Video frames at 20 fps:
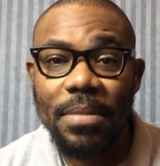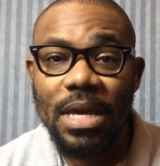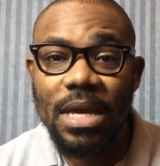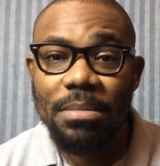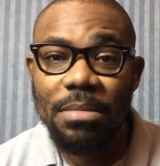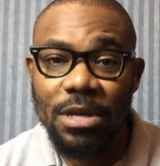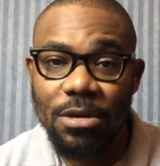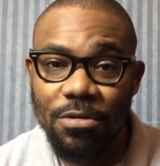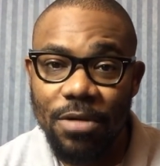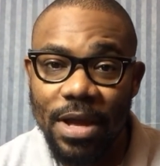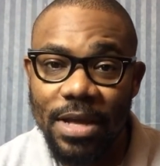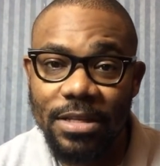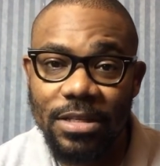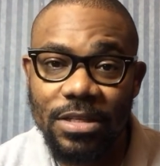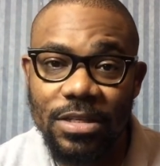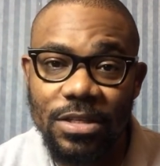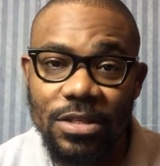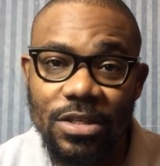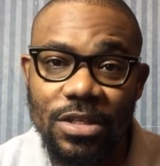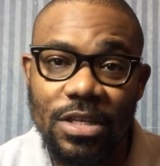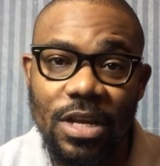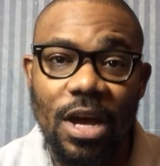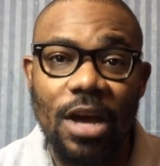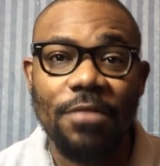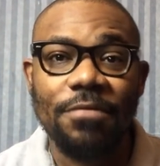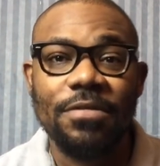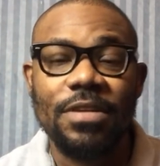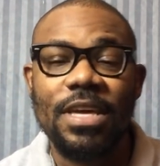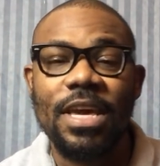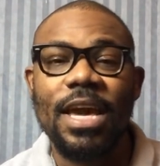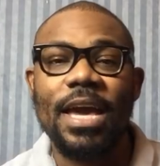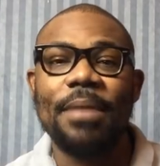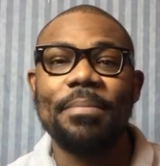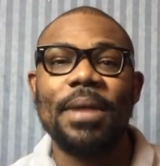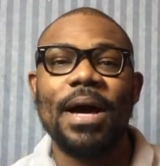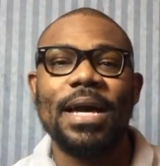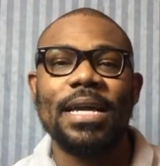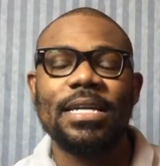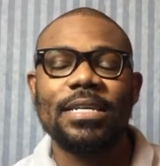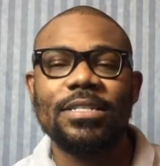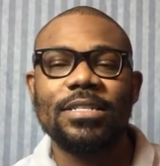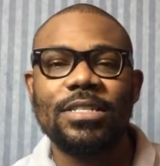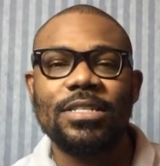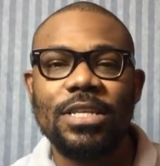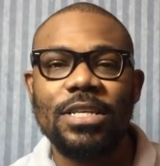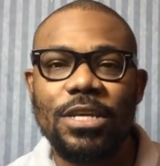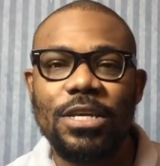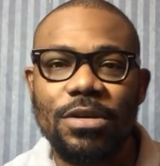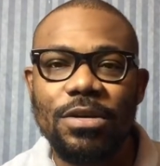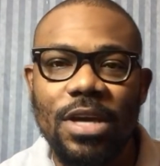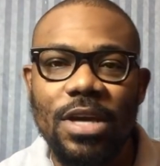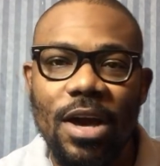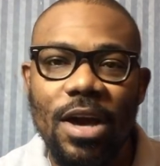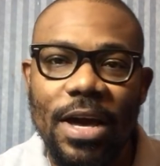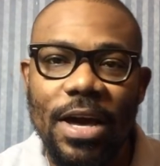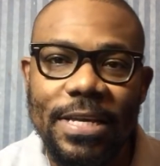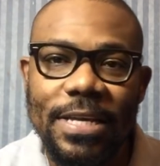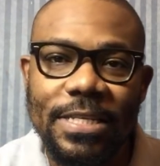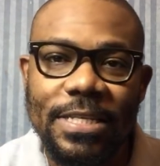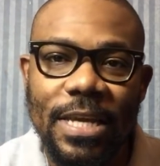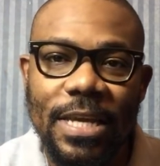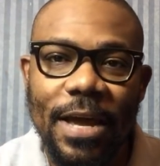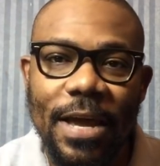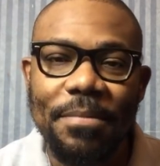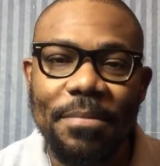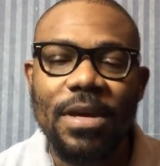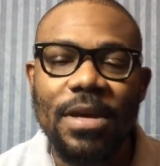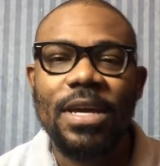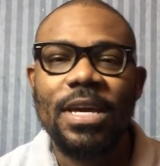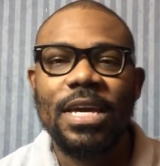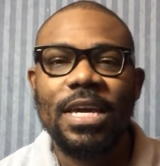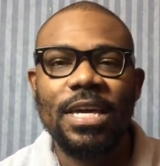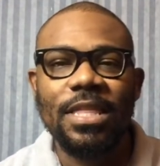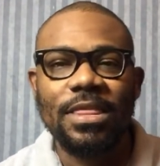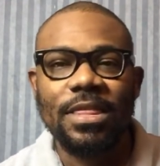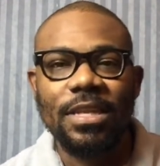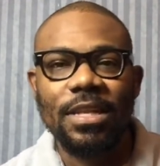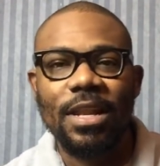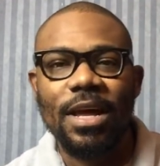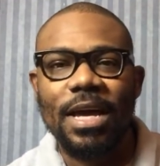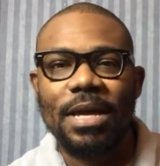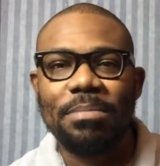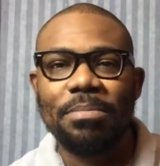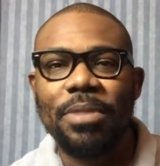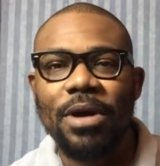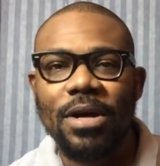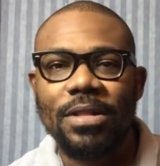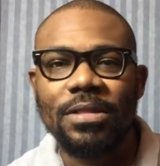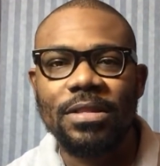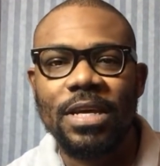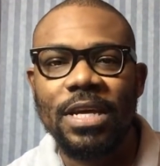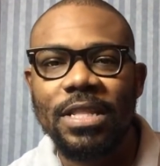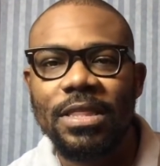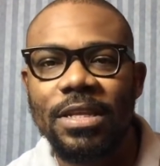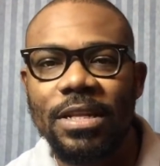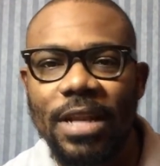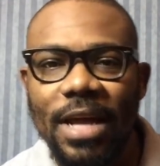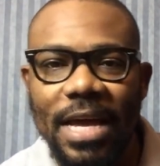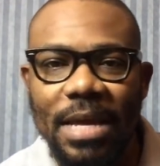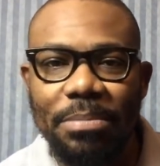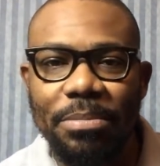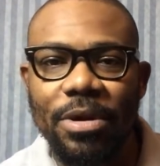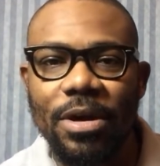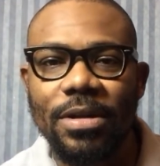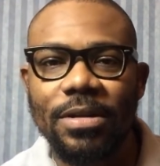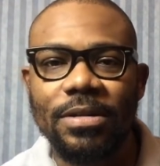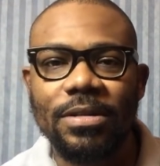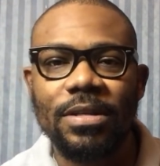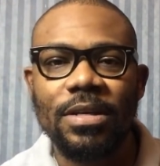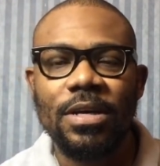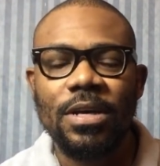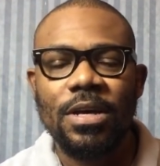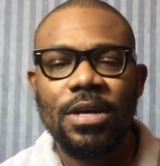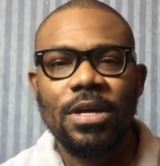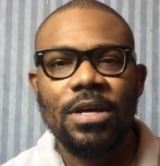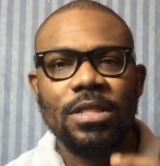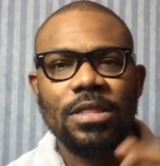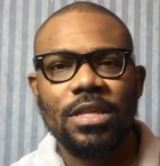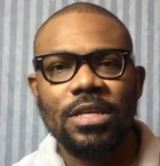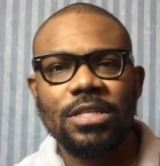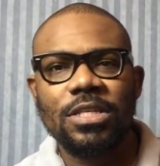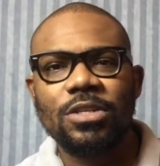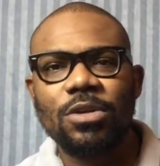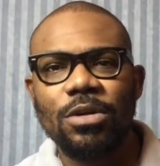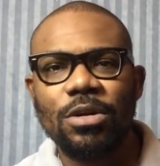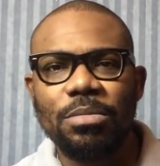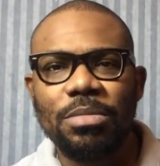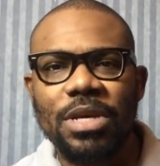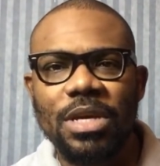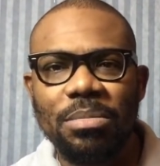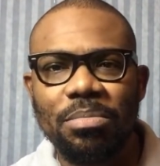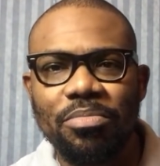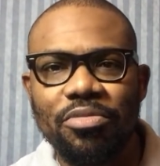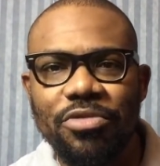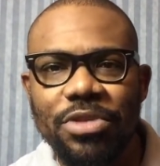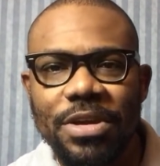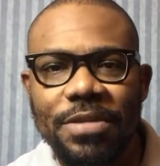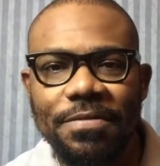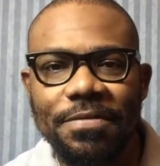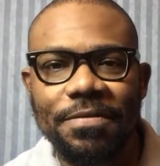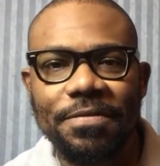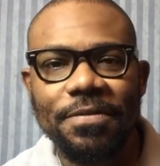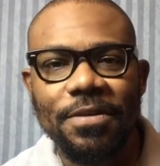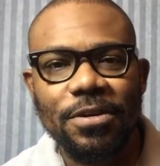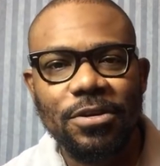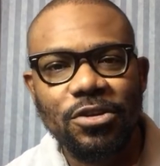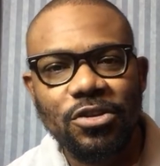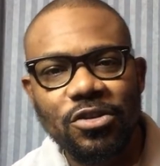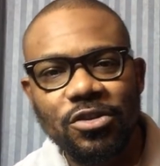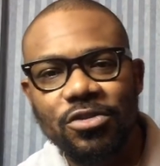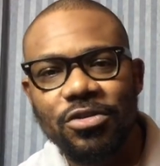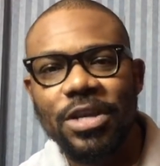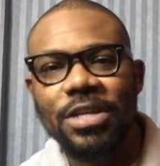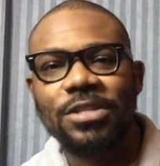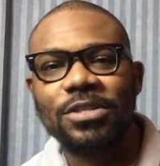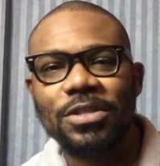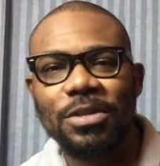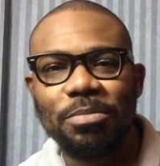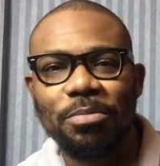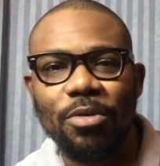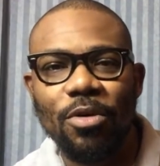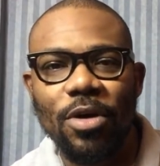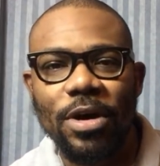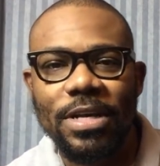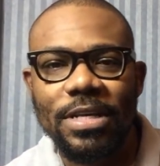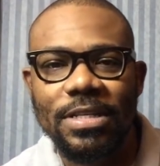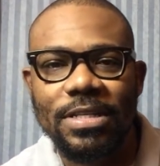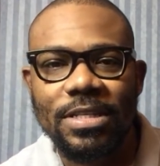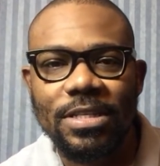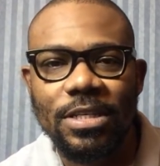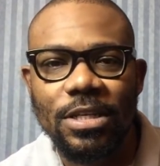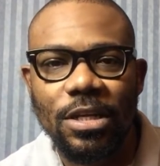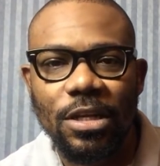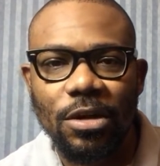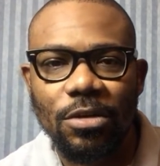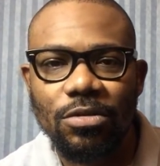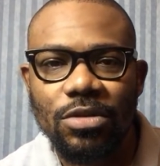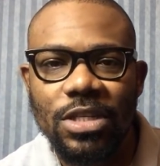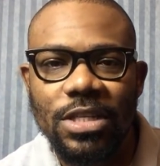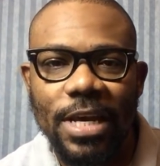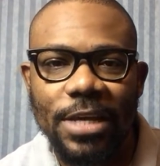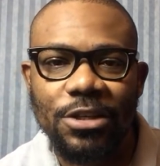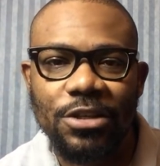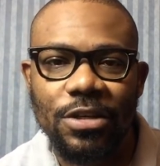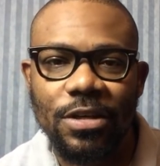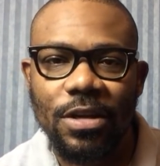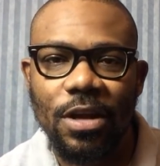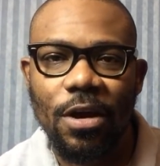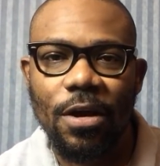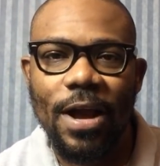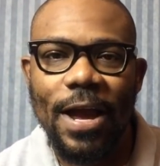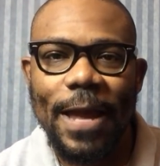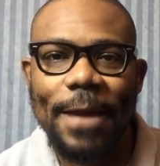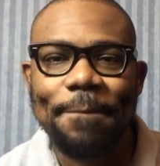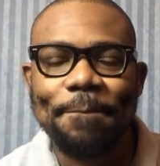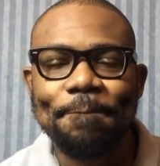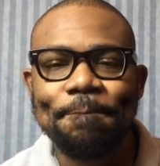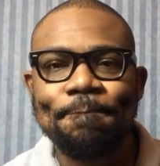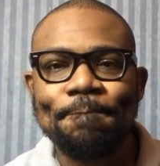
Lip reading: immigrants and stuff. Yep, I can see you guys. Hit the like button. Hit the like button. This is going to be a brief, straight to the point, session. All right.